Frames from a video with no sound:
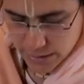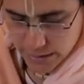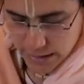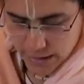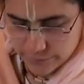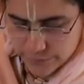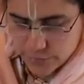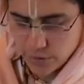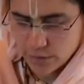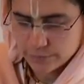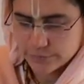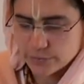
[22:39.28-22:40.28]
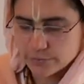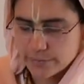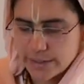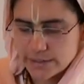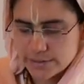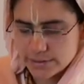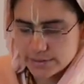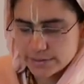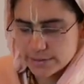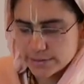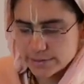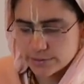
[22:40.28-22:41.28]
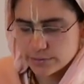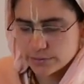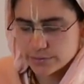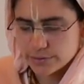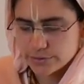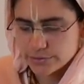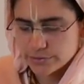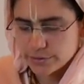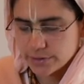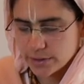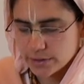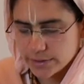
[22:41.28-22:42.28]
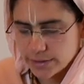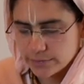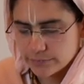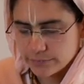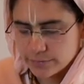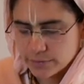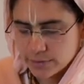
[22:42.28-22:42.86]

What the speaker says: Having offered obeisances to Lord Nrsimhadev,